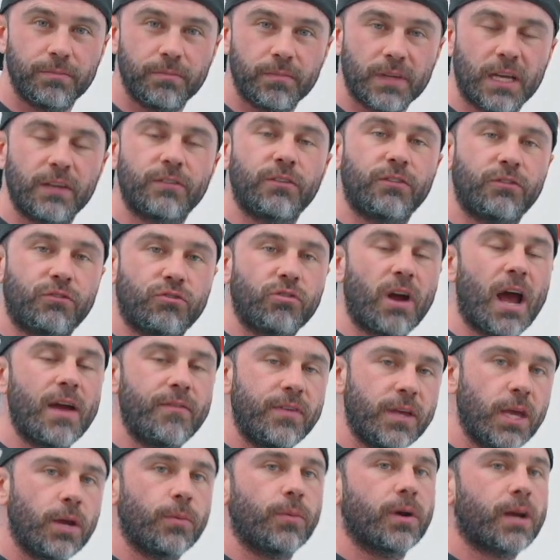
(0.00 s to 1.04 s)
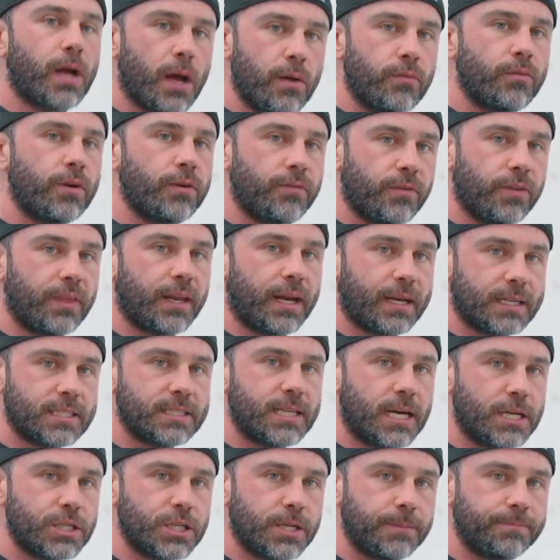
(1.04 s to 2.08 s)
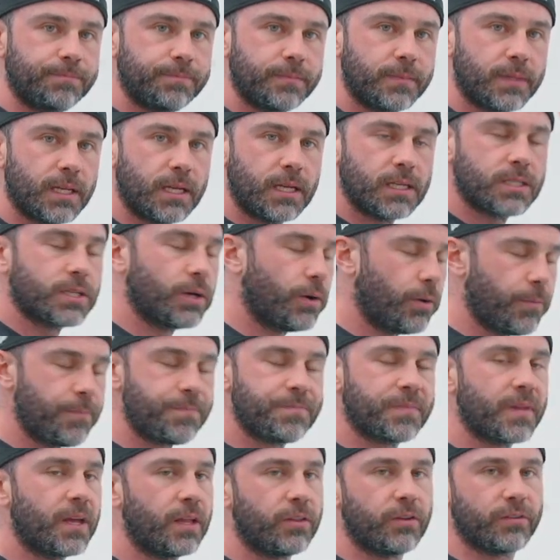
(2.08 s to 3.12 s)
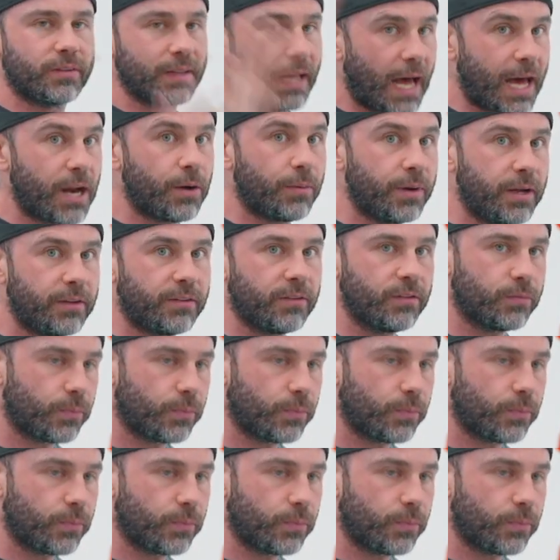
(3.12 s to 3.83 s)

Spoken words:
because it's driving your recovery for the next session. So there's a lot of reasons